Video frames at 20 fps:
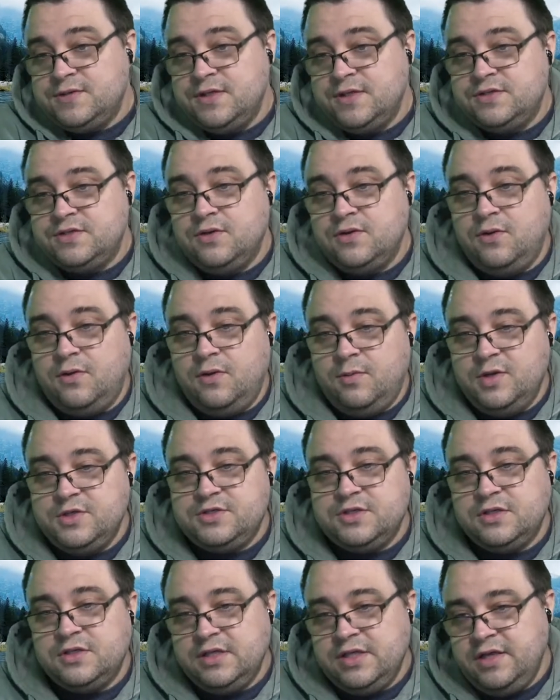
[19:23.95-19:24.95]
and so a bunch
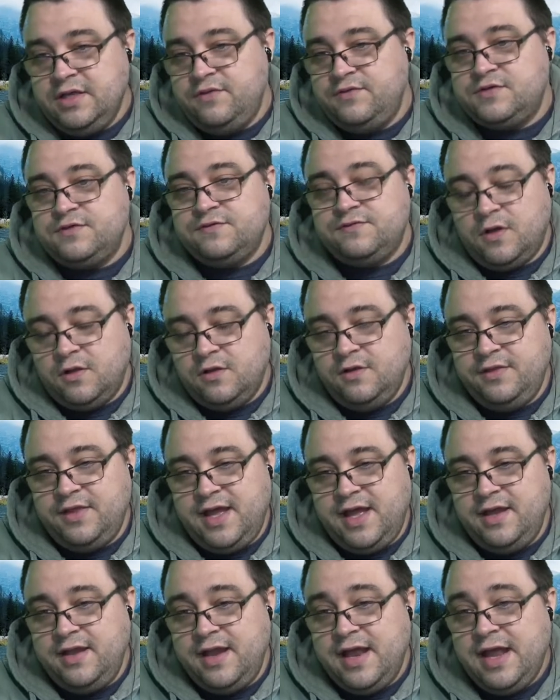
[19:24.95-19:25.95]
of leaves fall in
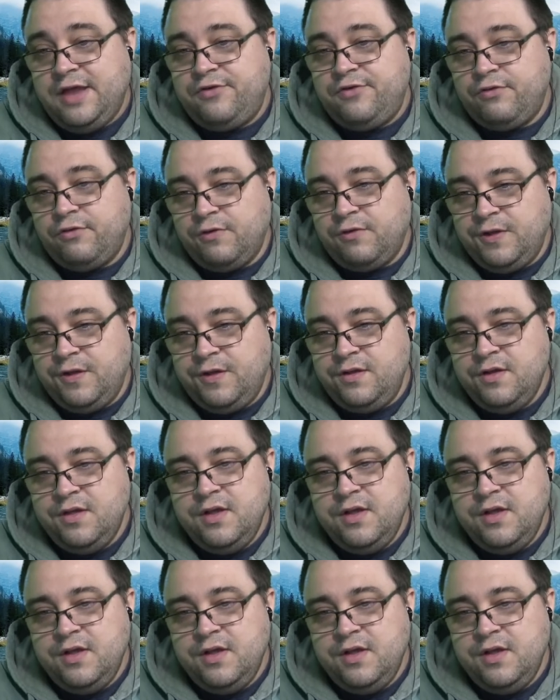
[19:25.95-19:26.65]
that naturally,